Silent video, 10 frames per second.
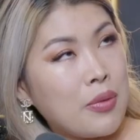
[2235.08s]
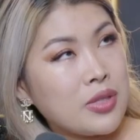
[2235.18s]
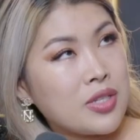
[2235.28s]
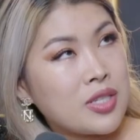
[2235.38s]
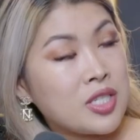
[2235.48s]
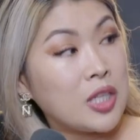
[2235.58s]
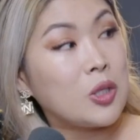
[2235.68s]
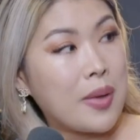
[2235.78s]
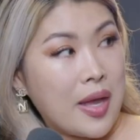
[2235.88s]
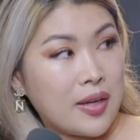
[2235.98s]
was just shadow
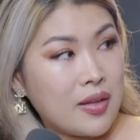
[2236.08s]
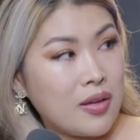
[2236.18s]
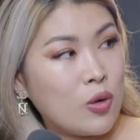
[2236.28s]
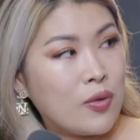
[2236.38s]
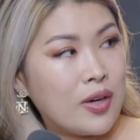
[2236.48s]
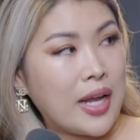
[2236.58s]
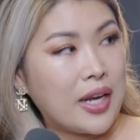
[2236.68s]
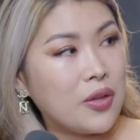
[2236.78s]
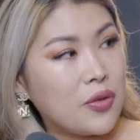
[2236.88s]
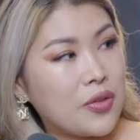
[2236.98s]
banned over like
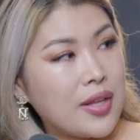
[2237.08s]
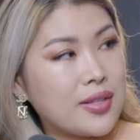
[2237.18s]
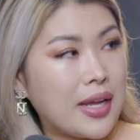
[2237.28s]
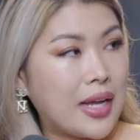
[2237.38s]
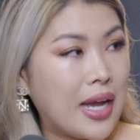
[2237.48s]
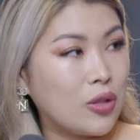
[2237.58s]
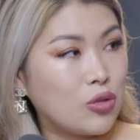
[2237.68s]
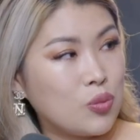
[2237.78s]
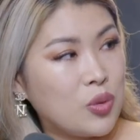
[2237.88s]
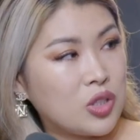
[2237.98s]
little things I kind of
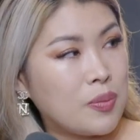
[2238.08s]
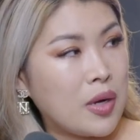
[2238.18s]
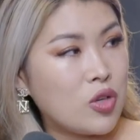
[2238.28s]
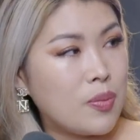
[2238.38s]
do push the boundary,